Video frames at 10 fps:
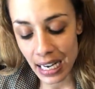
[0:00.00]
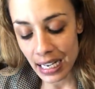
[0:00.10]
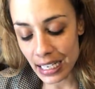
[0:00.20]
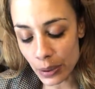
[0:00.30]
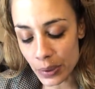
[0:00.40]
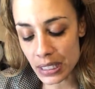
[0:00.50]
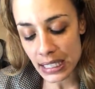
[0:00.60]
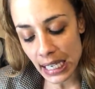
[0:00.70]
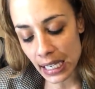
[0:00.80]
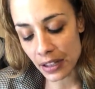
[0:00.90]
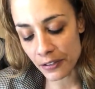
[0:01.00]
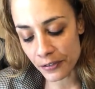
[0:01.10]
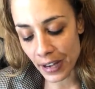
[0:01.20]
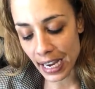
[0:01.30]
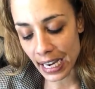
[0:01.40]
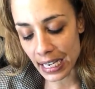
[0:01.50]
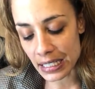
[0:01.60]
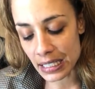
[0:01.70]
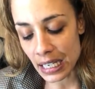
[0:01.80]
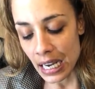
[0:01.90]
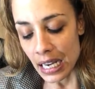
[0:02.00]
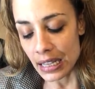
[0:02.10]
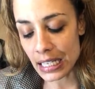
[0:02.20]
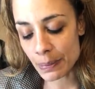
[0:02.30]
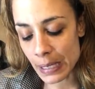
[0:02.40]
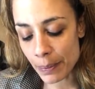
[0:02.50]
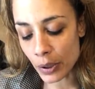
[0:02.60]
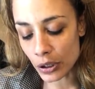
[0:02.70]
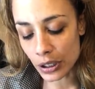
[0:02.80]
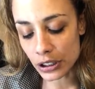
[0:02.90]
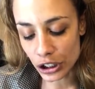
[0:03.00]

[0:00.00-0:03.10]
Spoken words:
Here we're seeing the face. These people look